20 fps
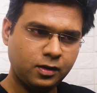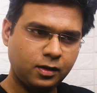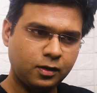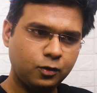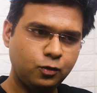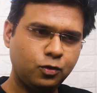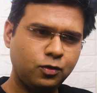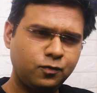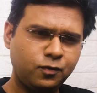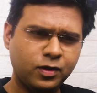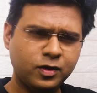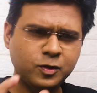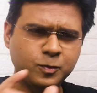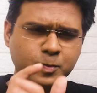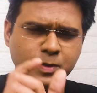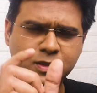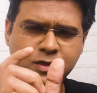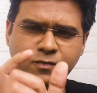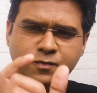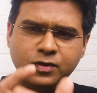look for
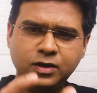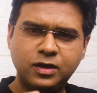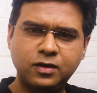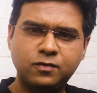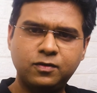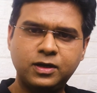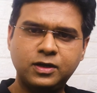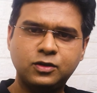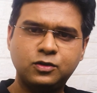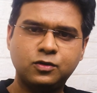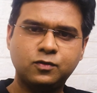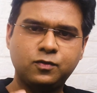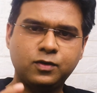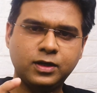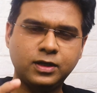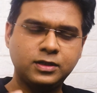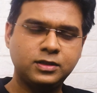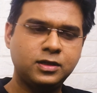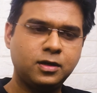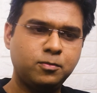specific events. So for
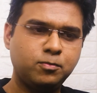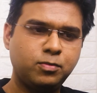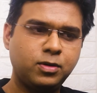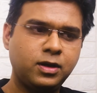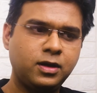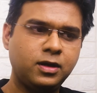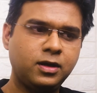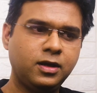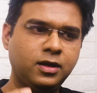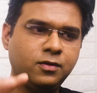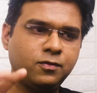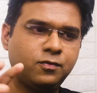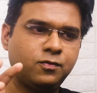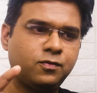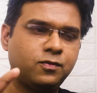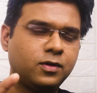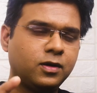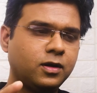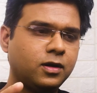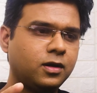example,
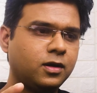if